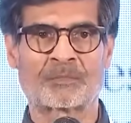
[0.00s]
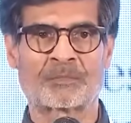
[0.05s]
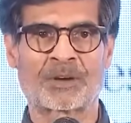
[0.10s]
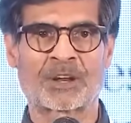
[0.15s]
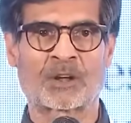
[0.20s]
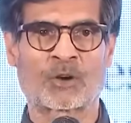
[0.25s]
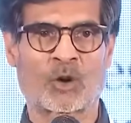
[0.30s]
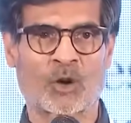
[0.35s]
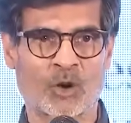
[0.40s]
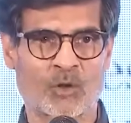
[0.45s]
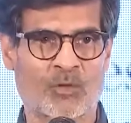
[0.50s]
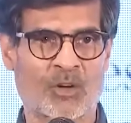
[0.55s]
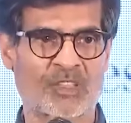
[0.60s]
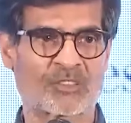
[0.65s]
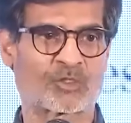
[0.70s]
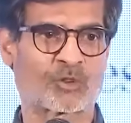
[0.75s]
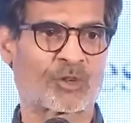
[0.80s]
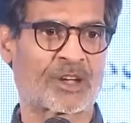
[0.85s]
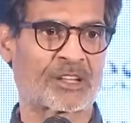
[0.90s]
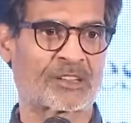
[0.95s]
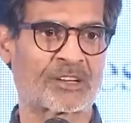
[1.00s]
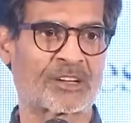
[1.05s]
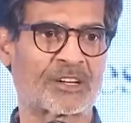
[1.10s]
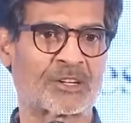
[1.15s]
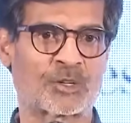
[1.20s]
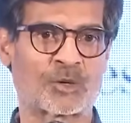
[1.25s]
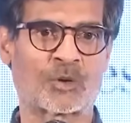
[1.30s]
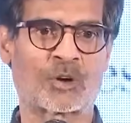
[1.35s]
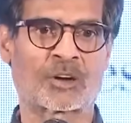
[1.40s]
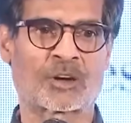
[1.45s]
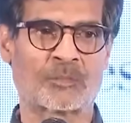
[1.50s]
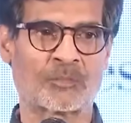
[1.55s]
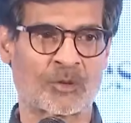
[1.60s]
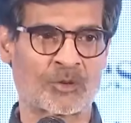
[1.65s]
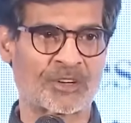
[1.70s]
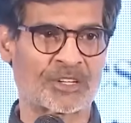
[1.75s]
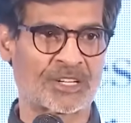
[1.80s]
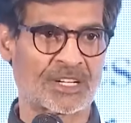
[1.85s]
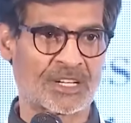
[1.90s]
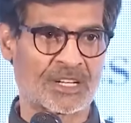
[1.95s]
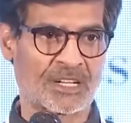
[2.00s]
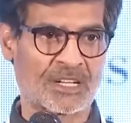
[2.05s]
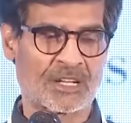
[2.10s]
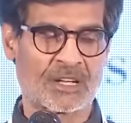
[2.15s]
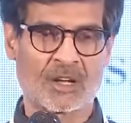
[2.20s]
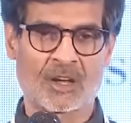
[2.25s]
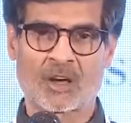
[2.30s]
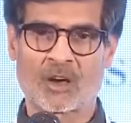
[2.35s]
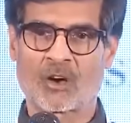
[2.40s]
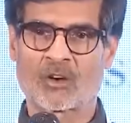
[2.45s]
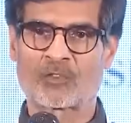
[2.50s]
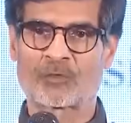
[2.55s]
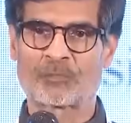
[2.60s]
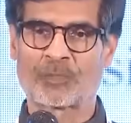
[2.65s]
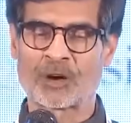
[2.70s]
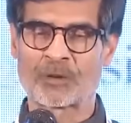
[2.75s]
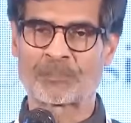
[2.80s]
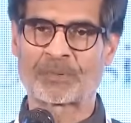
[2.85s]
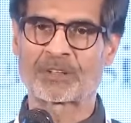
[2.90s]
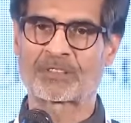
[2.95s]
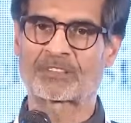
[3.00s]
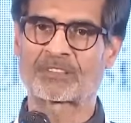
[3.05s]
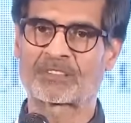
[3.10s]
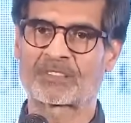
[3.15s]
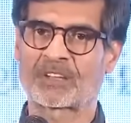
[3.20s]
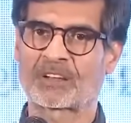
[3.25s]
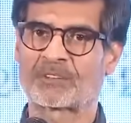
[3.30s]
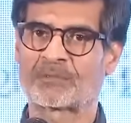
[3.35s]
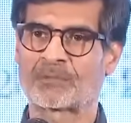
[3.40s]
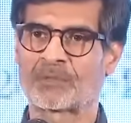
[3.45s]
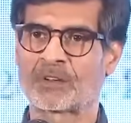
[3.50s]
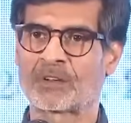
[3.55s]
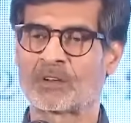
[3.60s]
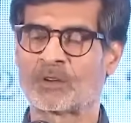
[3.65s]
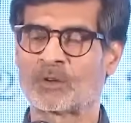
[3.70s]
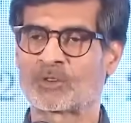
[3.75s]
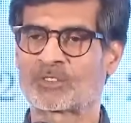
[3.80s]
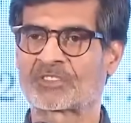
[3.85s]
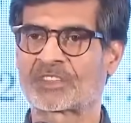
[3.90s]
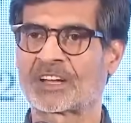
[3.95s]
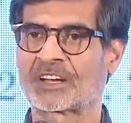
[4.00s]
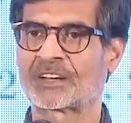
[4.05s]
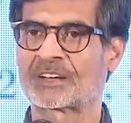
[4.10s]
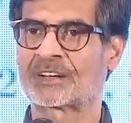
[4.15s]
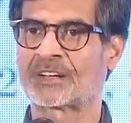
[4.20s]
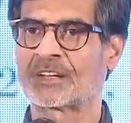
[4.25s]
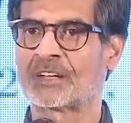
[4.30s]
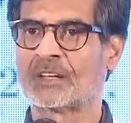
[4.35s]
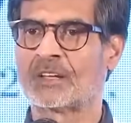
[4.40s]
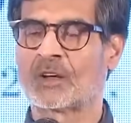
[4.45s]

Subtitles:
bring all of us together into a community of purpose that looks at